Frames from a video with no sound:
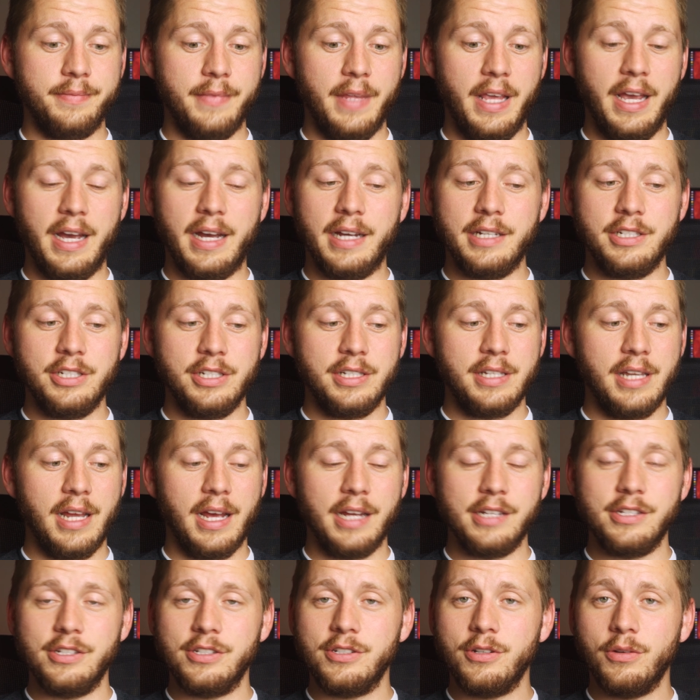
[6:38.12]
yeah, I
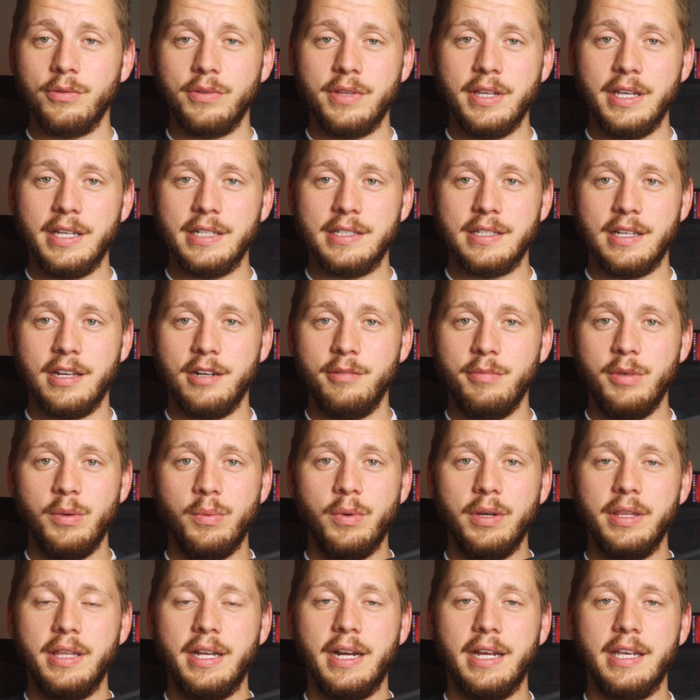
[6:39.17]
just don't think it's gonna be
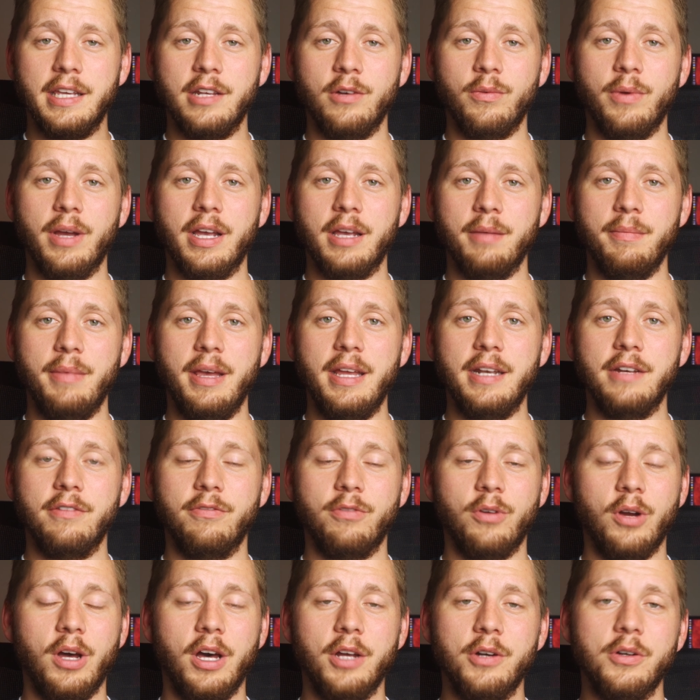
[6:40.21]
one that I can recommend.
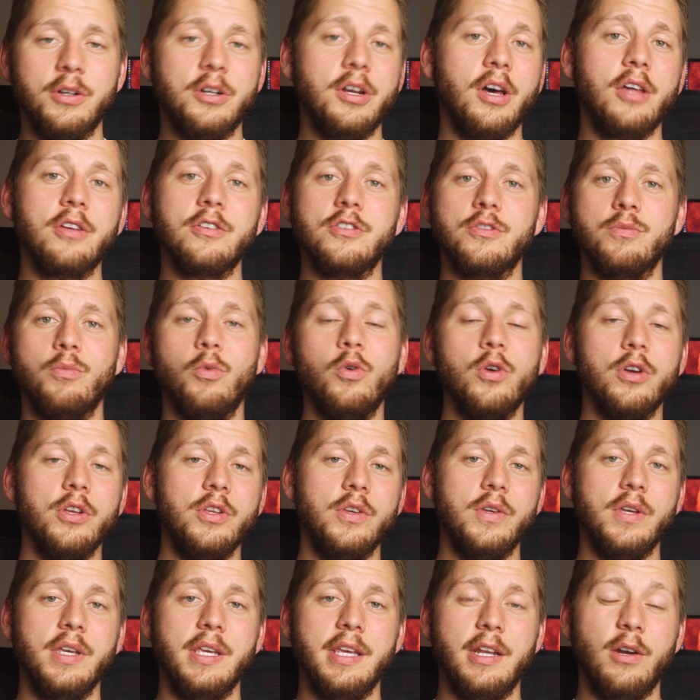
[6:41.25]
For $100 more,
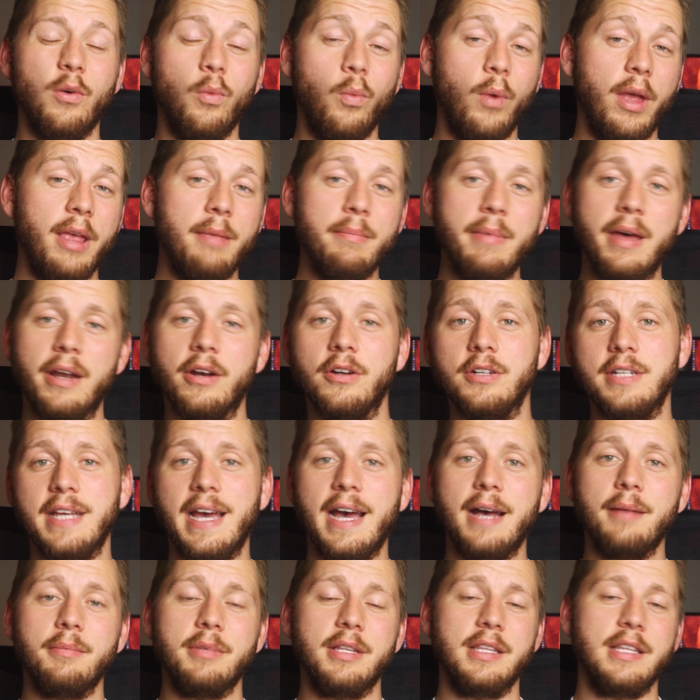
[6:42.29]
you can get a way better
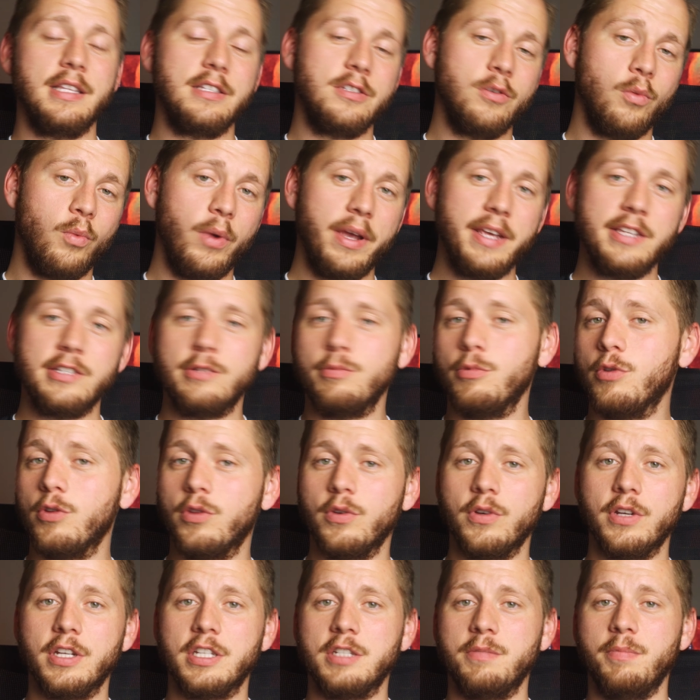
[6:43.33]
tablet that's a way
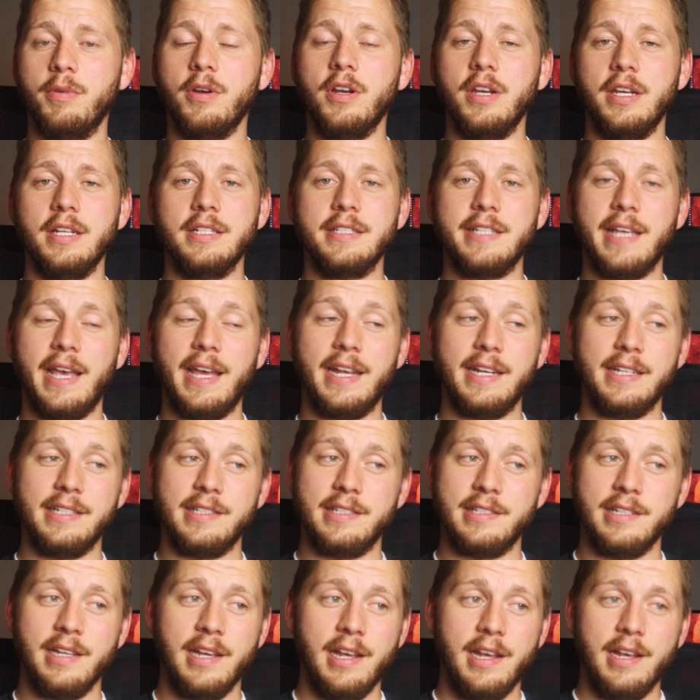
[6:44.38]
smoother experience, and
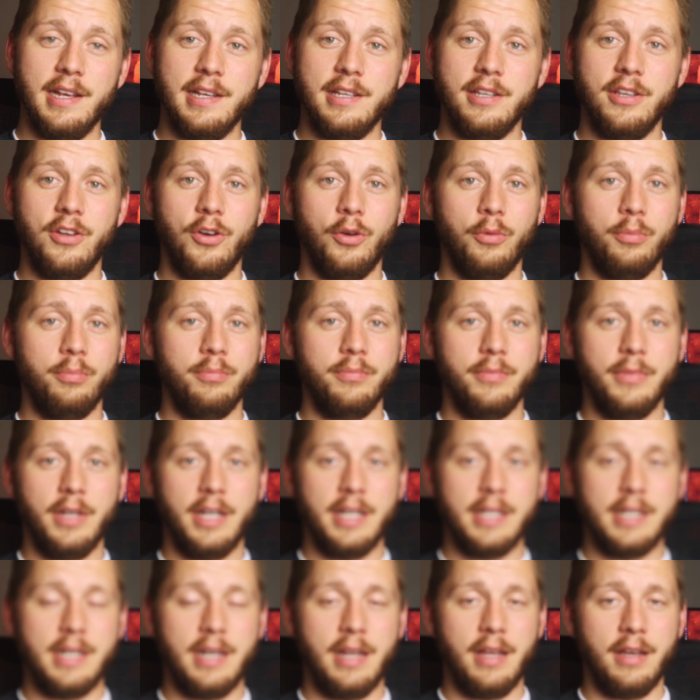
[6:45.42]
it's, you know,
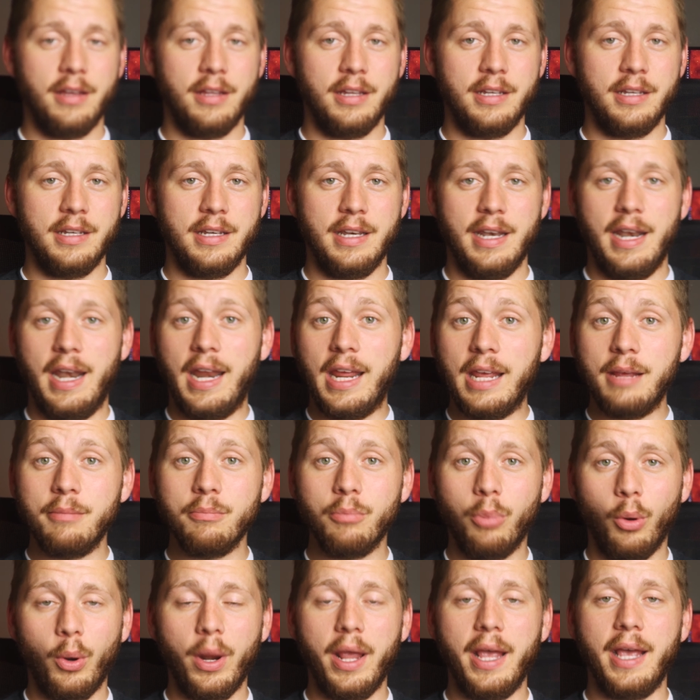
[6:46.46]
a name
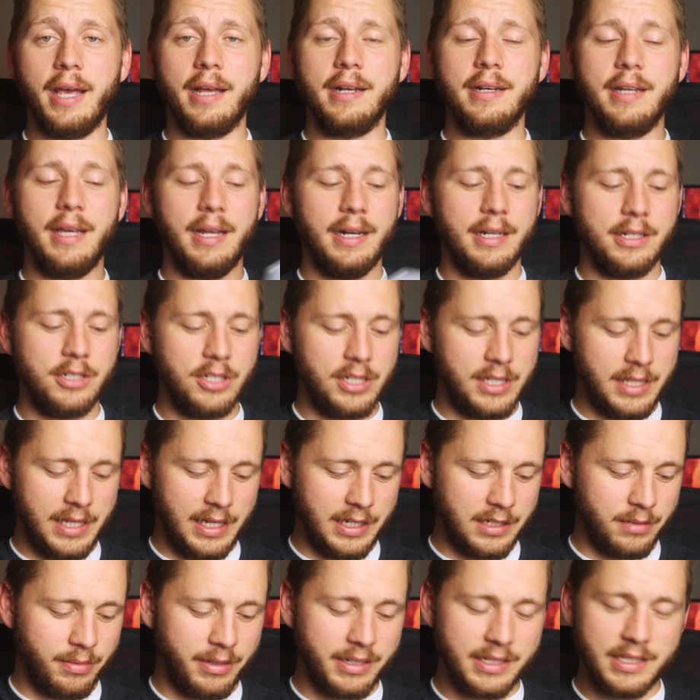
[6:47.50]
brand. And I just think
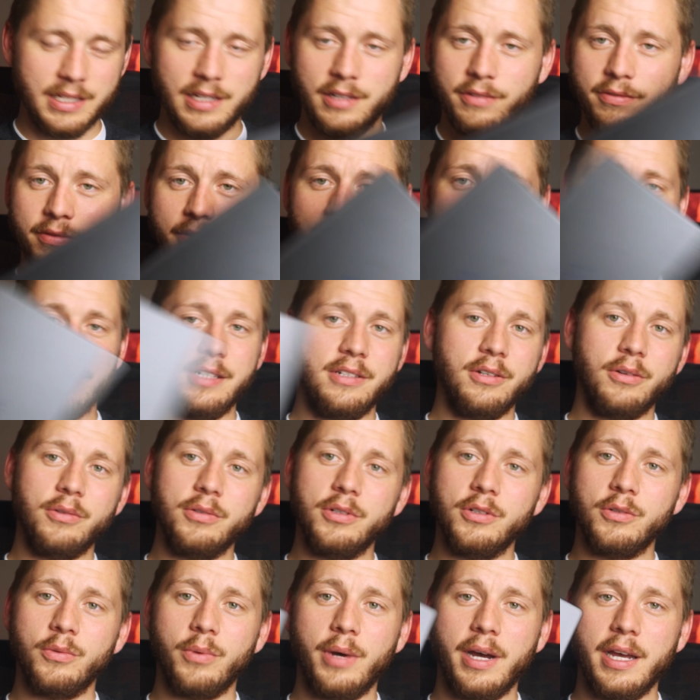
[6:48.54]
to myself, I don't
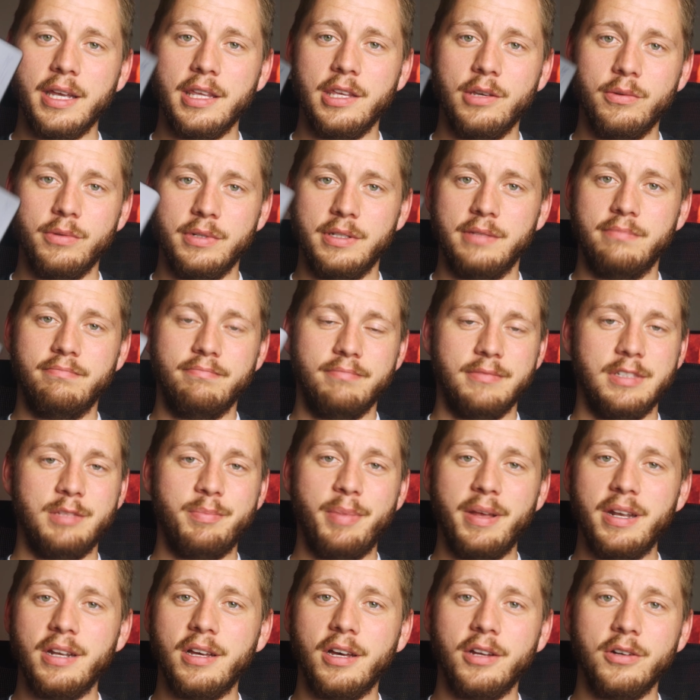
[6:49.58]
know why you would
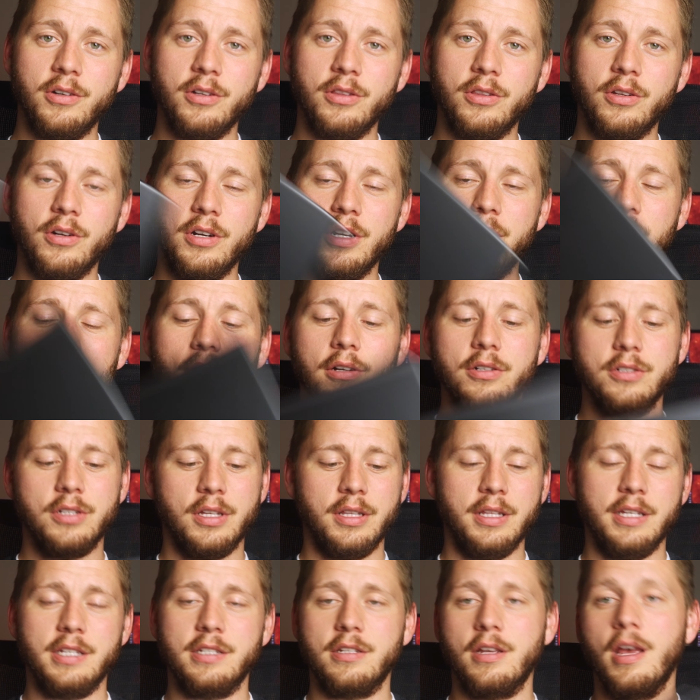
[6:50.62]
spend $130 on
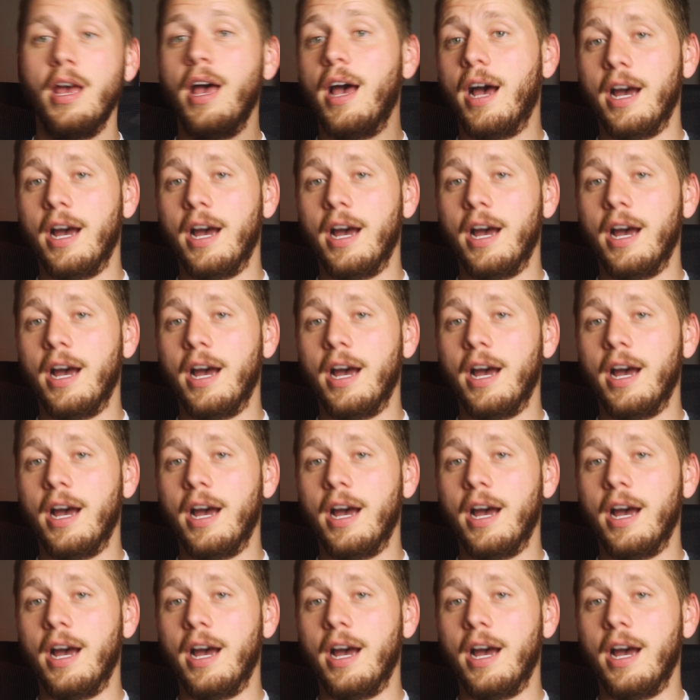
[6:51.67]
this.